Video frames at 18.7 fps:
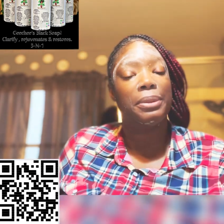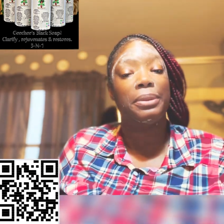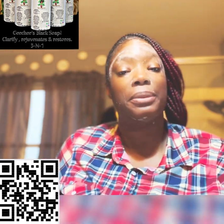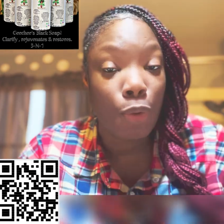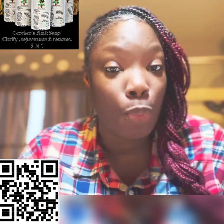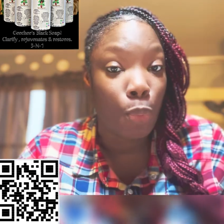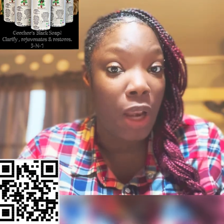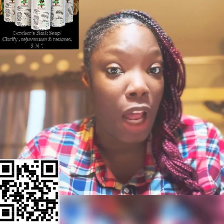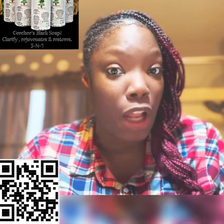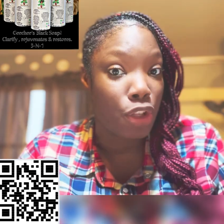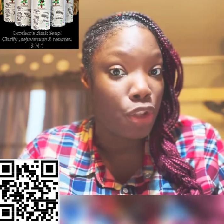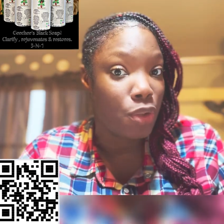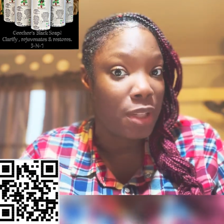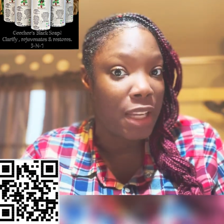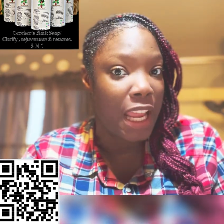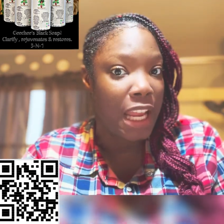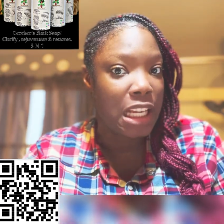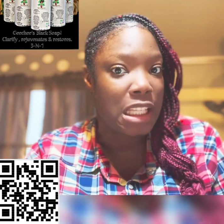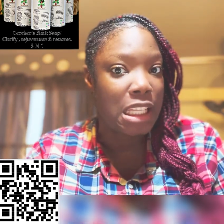What I'll do
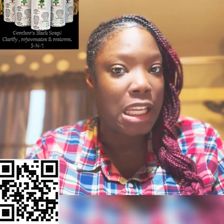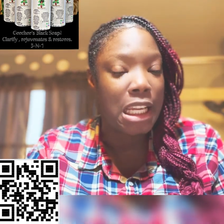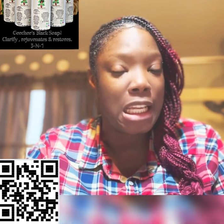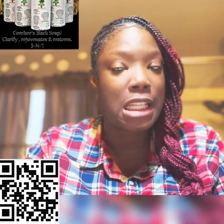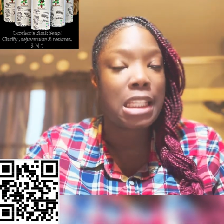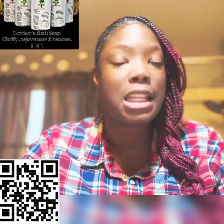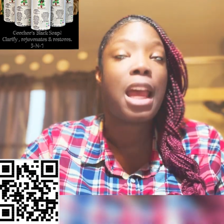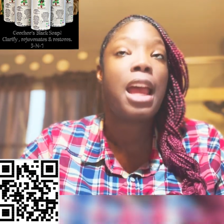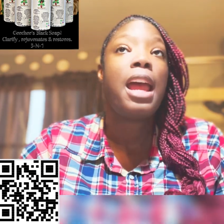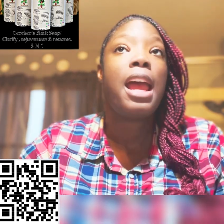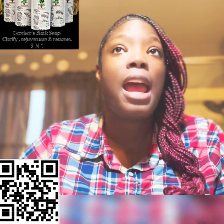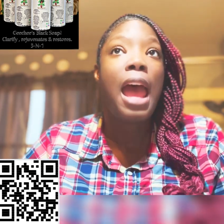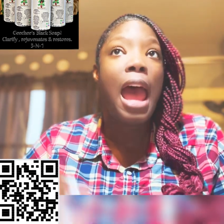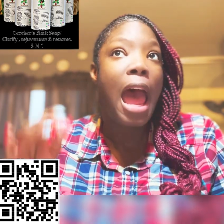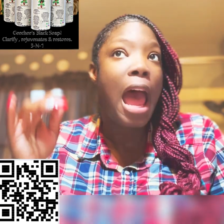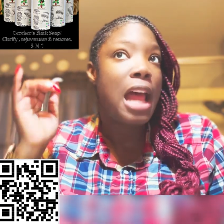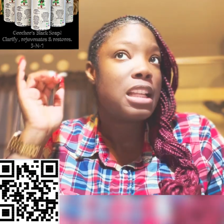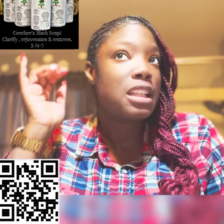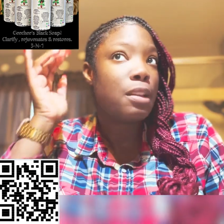next is
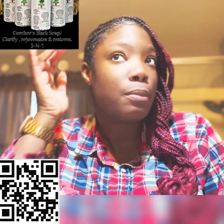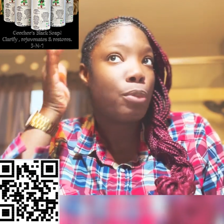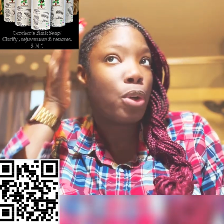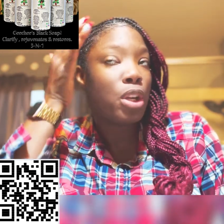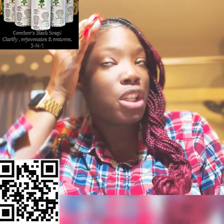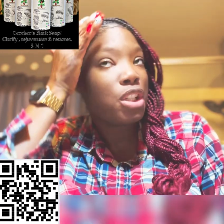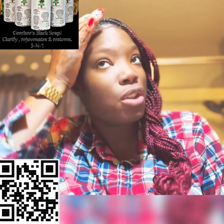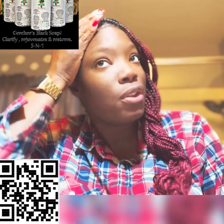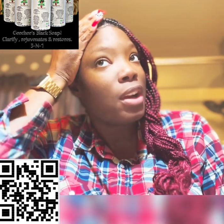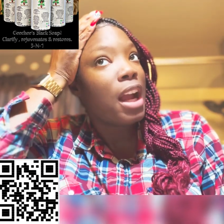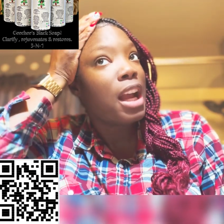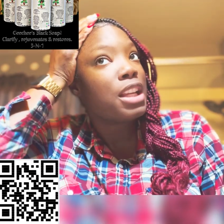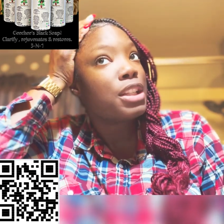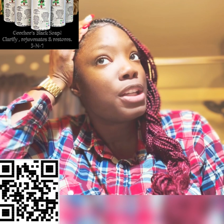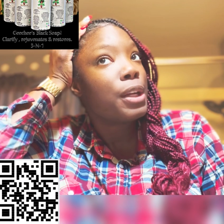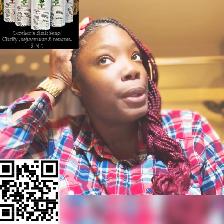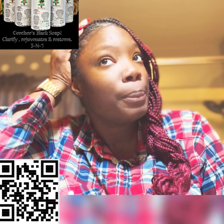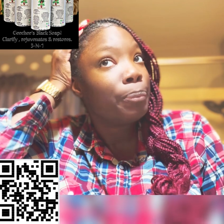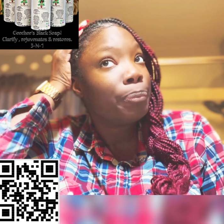add some
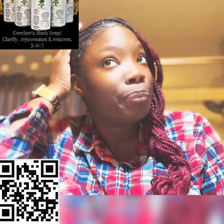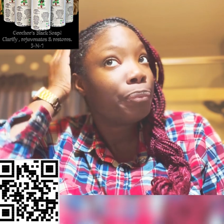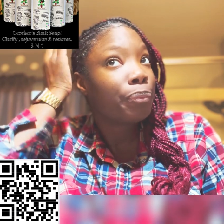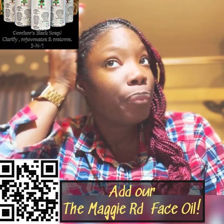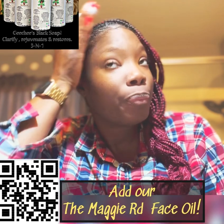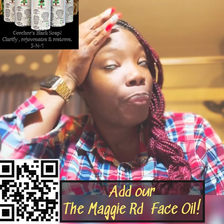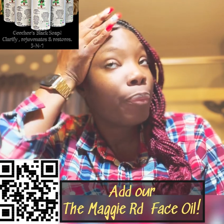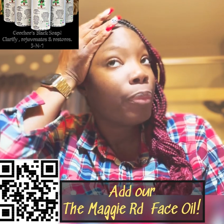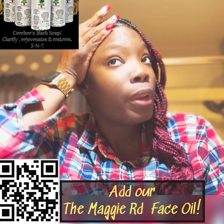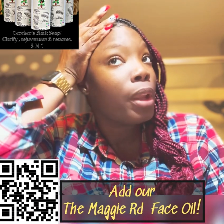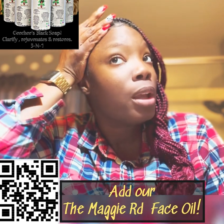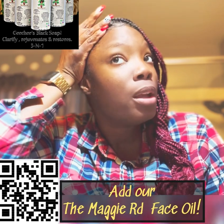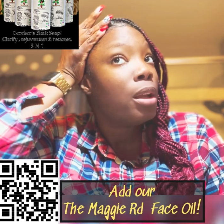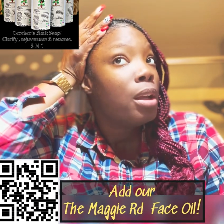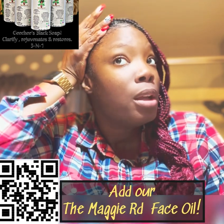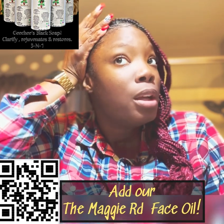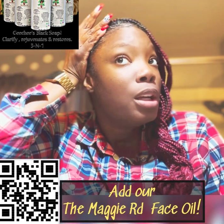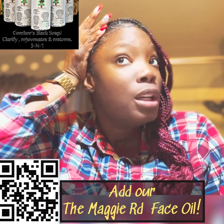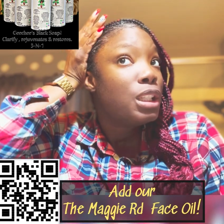moisturizer
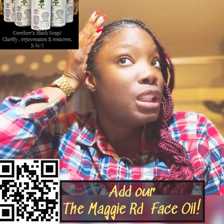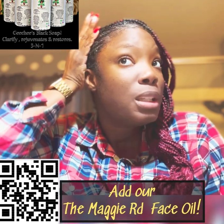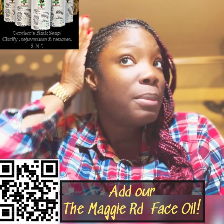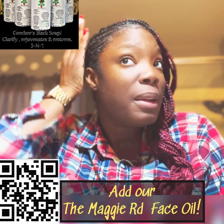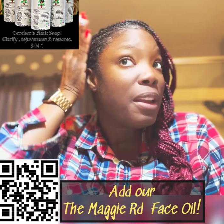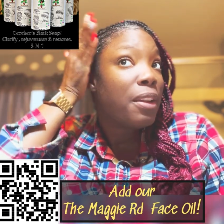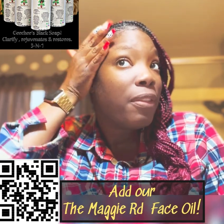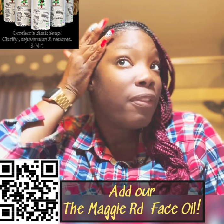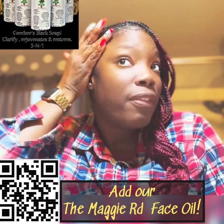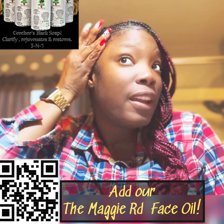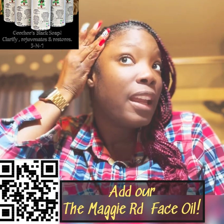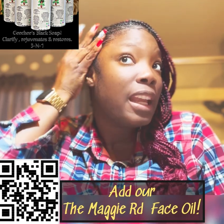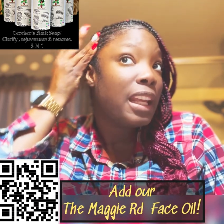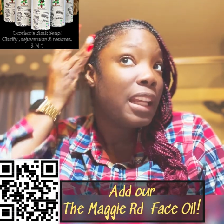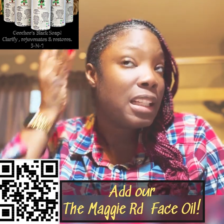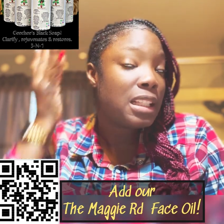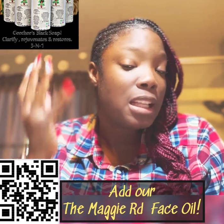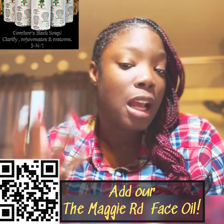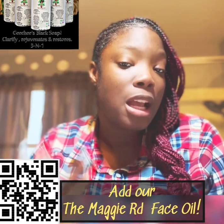to my
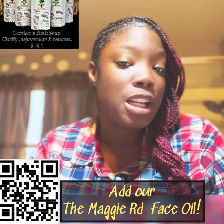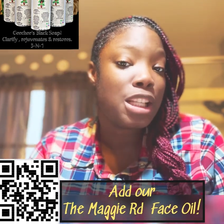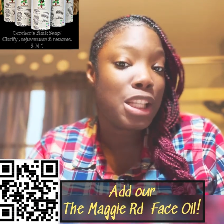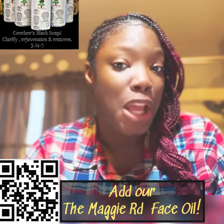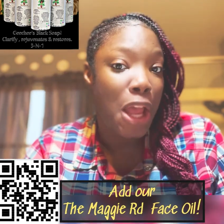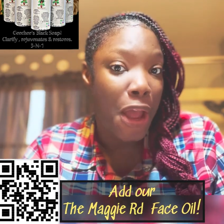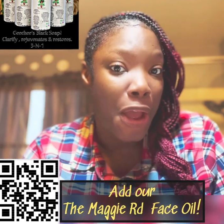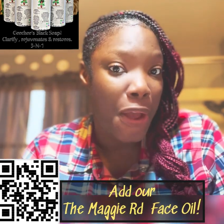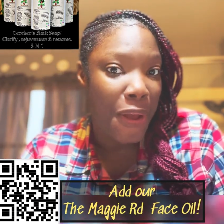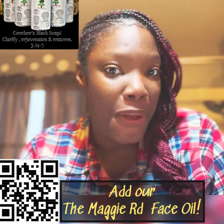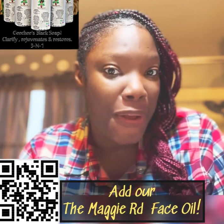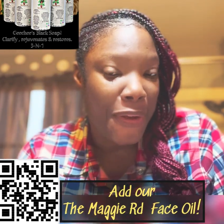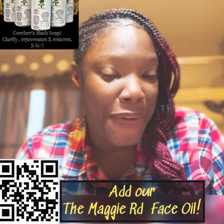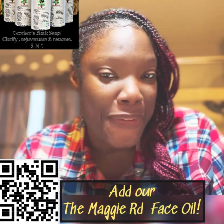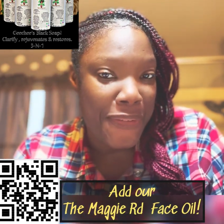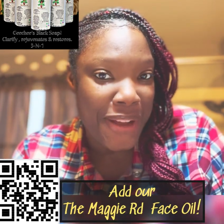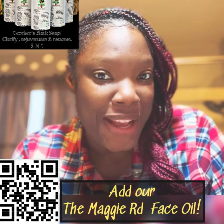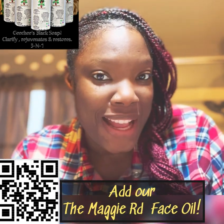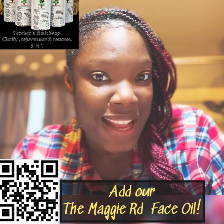face.
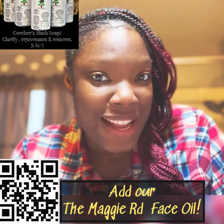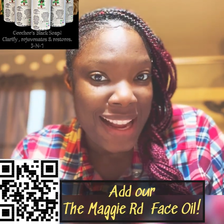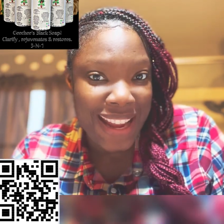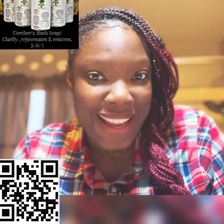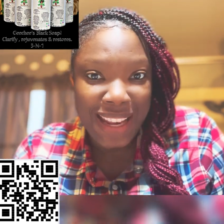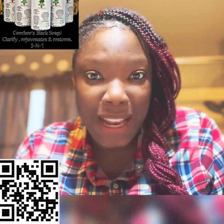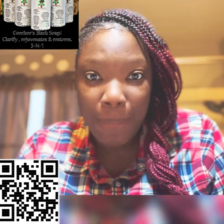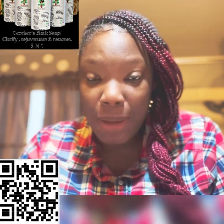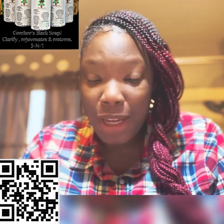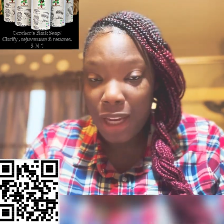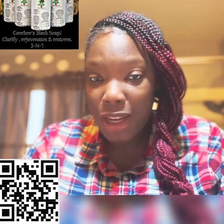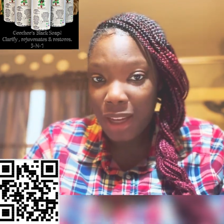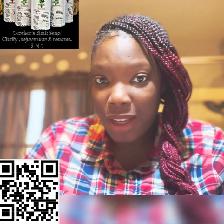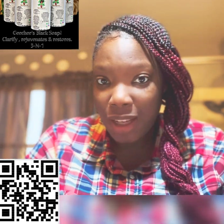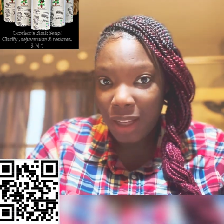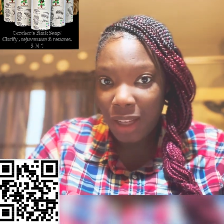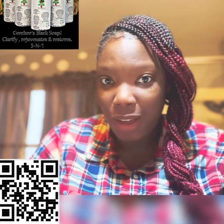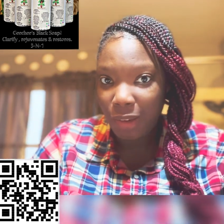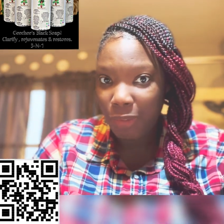And I'll be
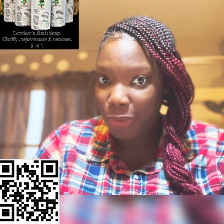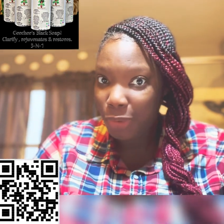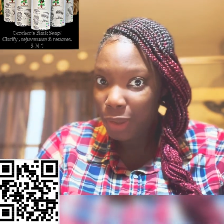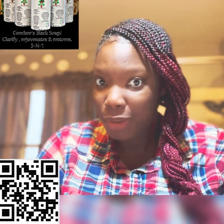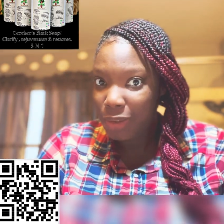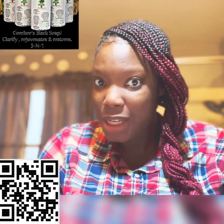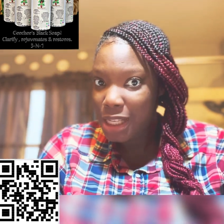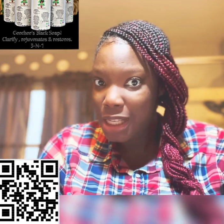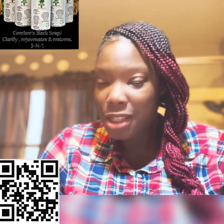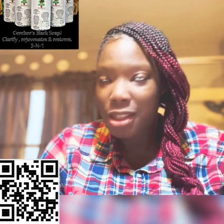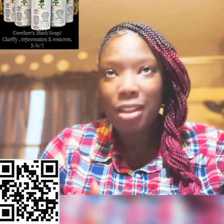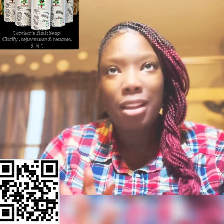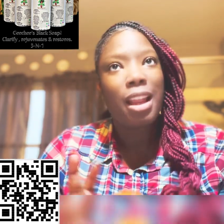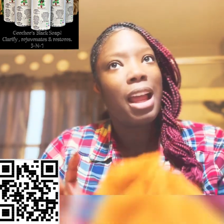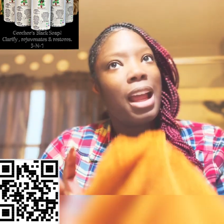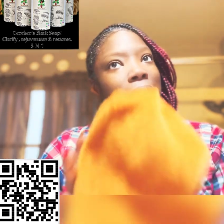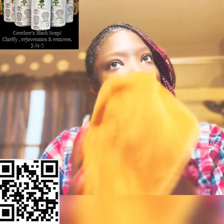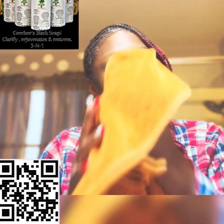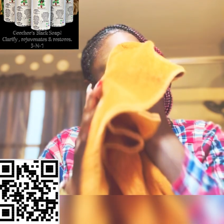good for the rest of the
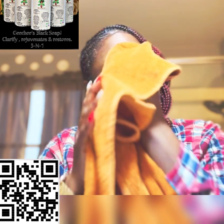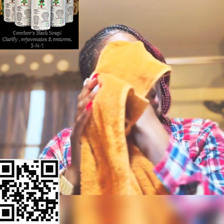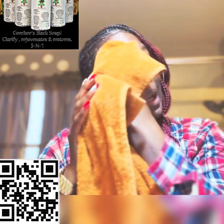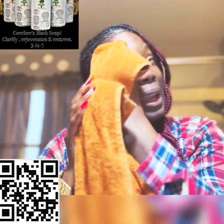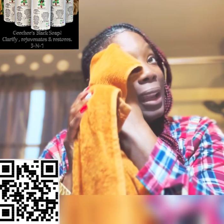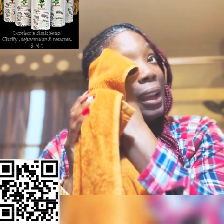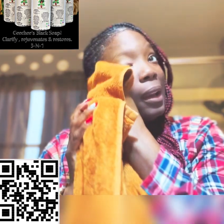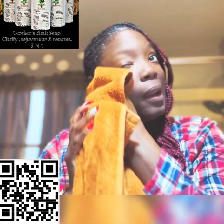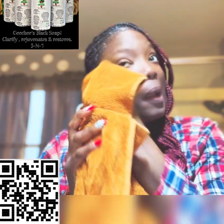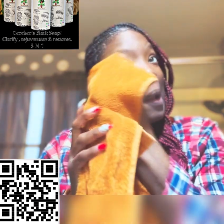night.